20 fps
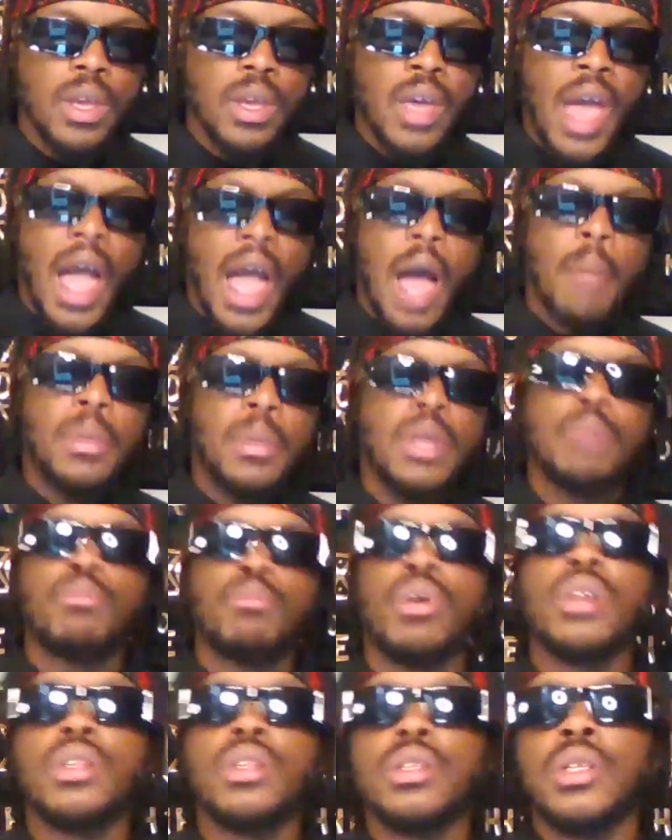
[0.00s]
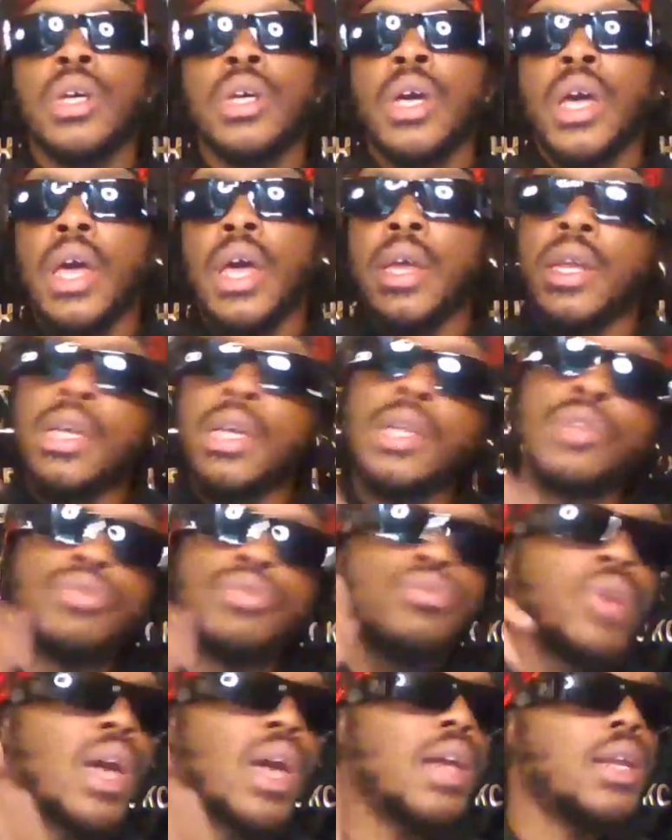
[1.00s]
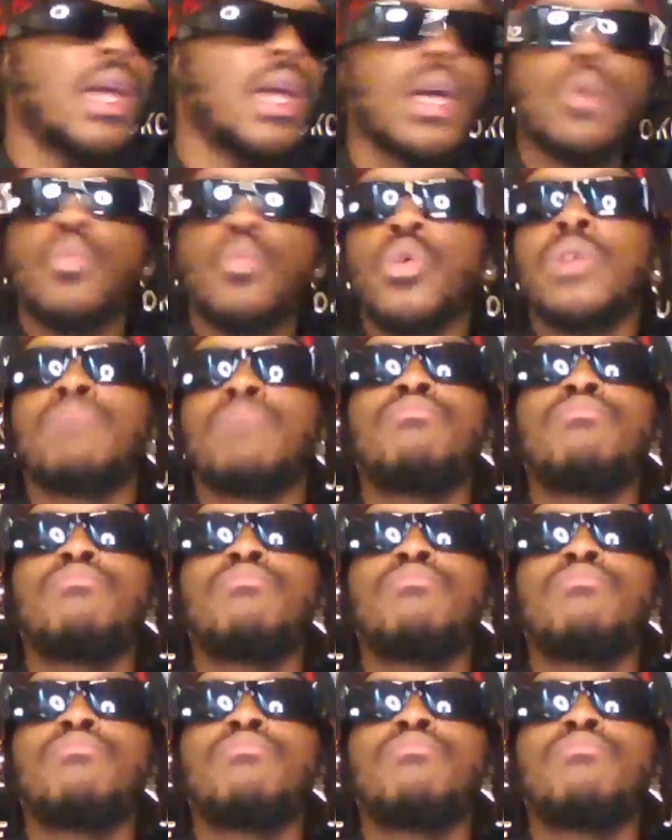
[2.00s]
How many brothers, and you can't name one